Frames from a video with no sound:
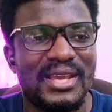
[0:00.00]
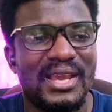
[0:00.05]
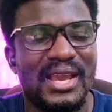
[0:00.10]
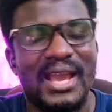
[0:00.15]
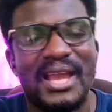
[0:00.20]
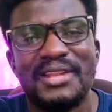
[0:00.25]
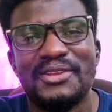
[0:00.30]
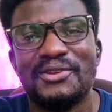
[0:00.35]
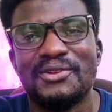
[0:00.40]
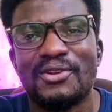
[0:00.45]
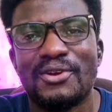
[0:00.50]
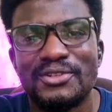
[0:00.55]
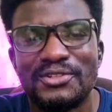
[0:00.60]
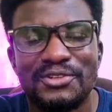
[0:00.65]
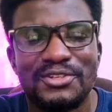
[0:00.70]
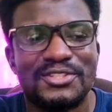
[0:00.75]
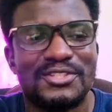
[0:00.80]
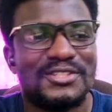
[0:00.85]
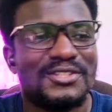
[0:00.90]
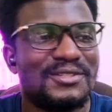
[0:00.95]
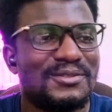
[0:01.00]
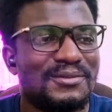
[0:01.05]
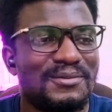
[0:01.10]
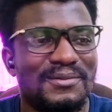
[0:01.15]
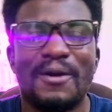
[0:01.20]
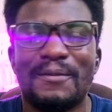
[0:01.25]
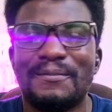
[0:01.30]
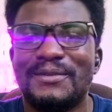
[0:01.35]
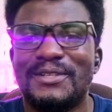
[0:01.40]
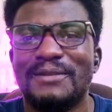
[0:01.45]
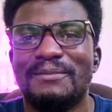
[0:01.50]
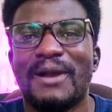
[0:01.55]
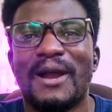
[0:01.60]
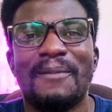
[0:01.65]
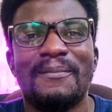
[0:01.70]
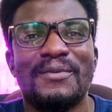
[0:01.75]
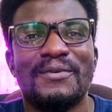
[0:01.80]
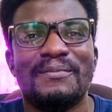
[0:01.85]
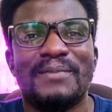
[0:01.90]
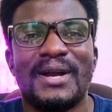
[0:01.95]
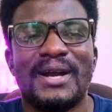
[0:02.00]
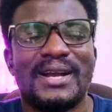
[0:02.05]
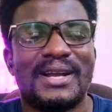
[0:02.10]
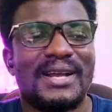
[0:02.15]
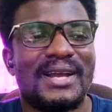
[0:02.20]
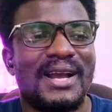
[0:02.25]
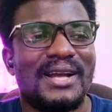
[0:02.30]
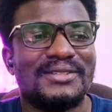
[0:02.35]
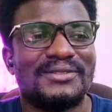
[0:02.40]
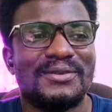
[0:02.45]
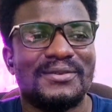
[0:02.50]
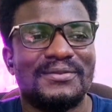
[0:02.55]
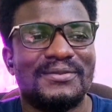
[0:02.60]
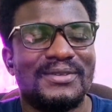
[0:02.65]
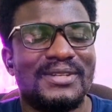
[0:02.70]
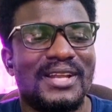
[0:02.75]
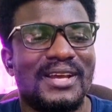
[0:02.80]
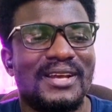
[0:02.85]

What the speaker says: And you don't just pump the ambu bag as often